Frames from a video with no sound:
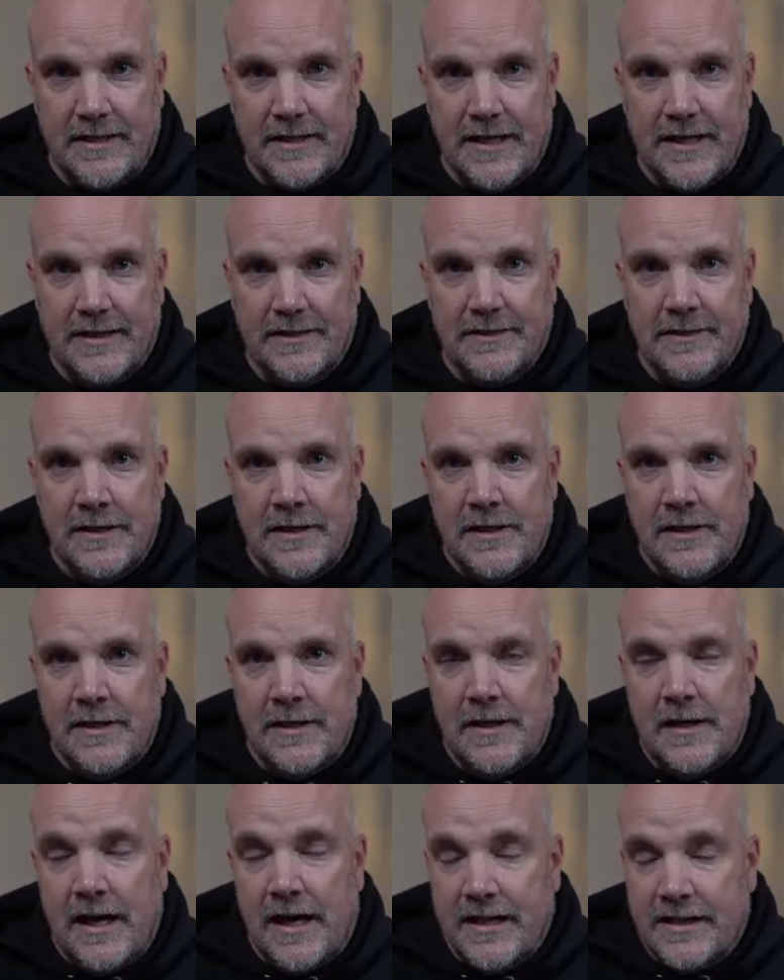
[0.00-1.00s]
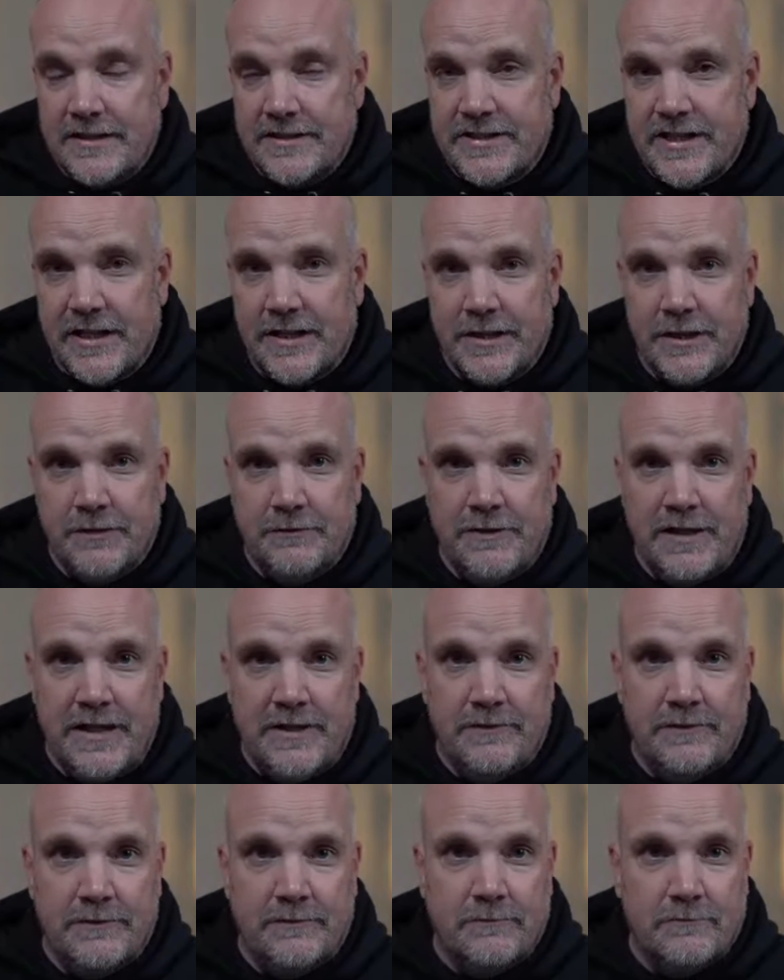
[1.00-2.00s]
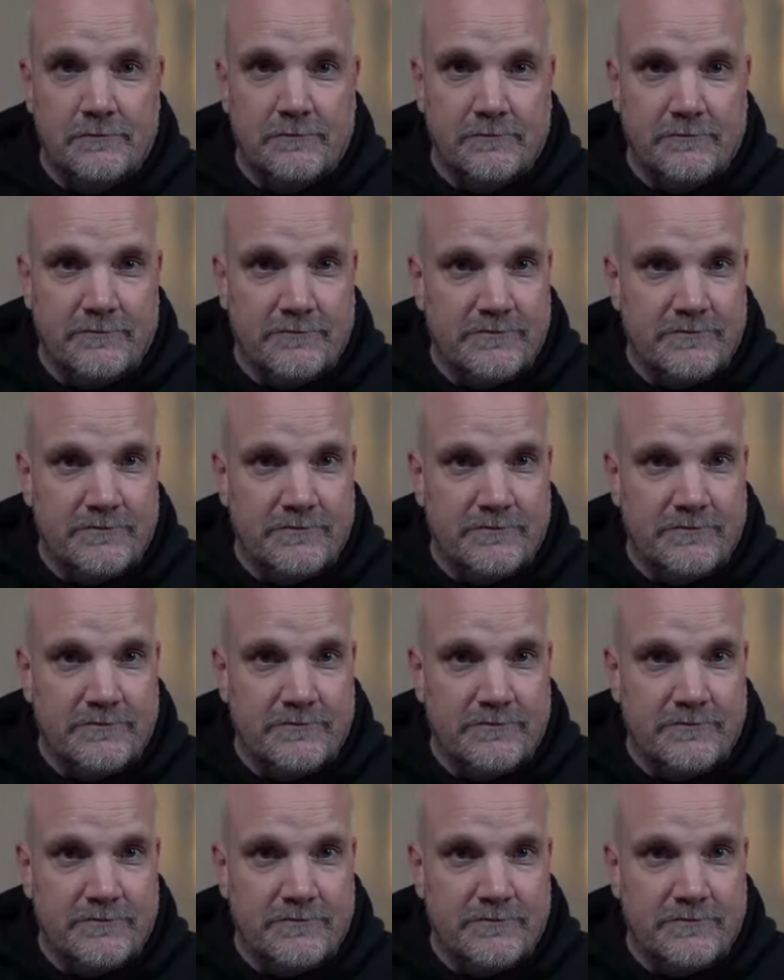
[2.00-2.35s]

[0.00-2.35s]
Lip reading: And I can tell you, even